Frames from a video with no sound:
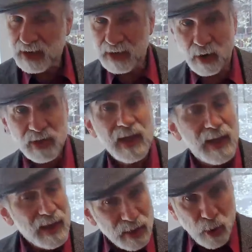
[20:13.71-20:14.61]
it, you know,
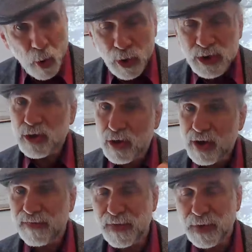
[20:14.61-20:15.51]
courts are
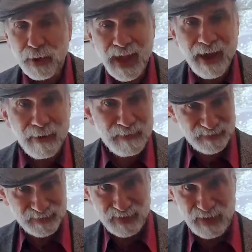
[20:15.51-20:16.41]
good at figuring out,
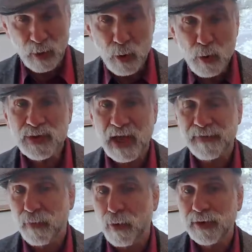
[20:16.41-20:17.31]
you know, who's
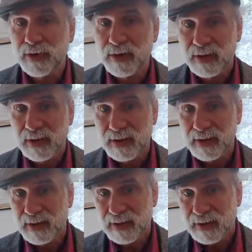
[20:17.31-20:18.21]
at fault.
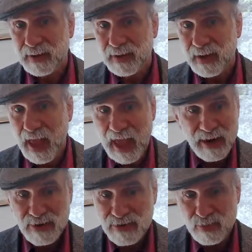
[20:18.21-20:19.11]

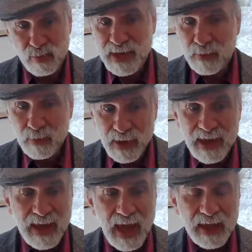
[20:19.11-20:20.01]
And we
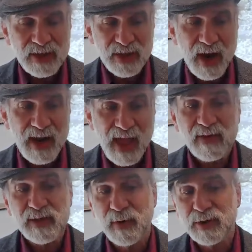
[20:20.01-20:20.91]
we as a society have
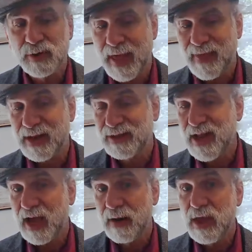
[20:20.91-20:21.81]
experience with that. That is
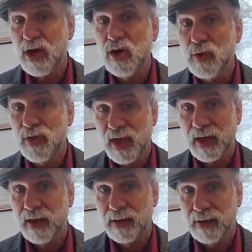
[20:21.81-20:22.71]
not going to be a new thing.